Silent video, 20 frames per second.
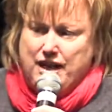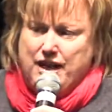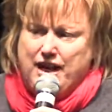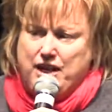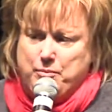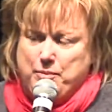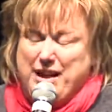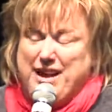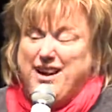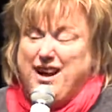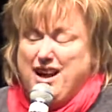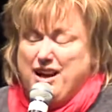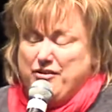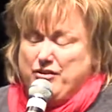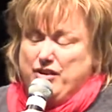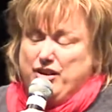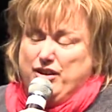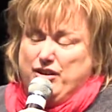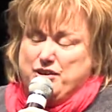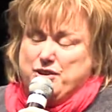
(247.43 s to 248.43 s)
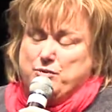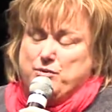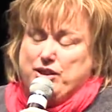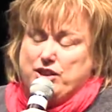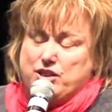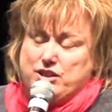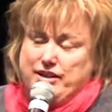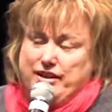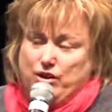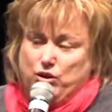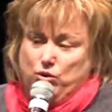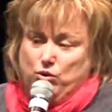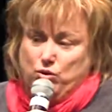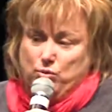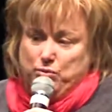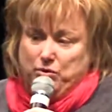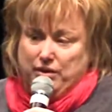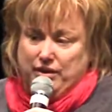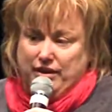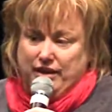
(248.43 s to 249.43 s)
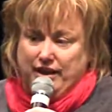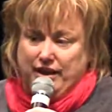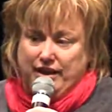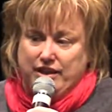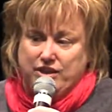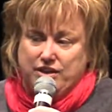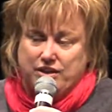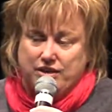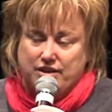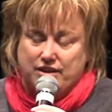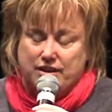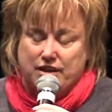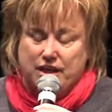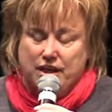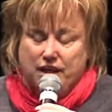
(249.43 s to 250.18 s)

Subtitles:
and about half of those were actually in corporate locations,